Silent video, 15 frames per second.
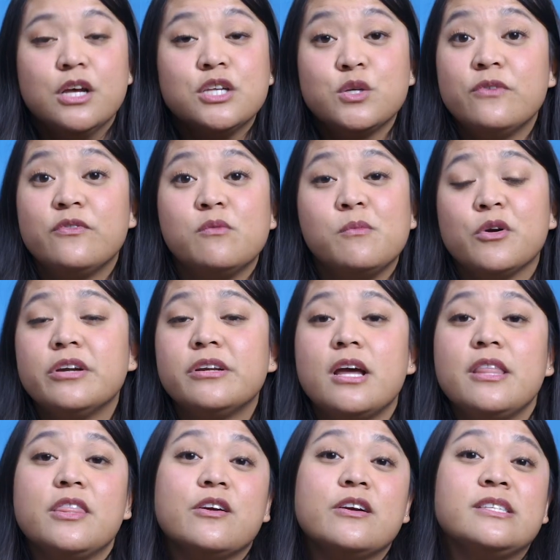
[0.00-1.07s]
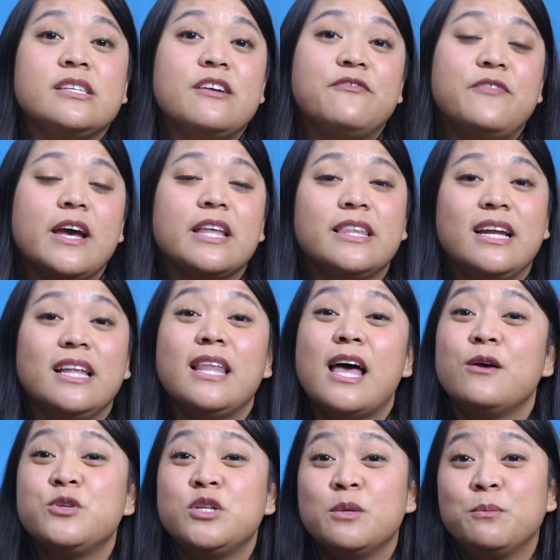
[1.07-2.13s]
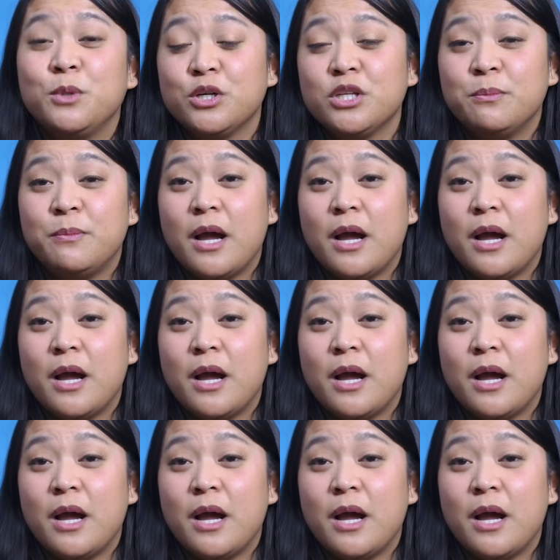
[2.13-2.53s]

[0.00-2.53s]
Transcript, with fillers: so in Filmora 9, there is an effect that allows you to blur the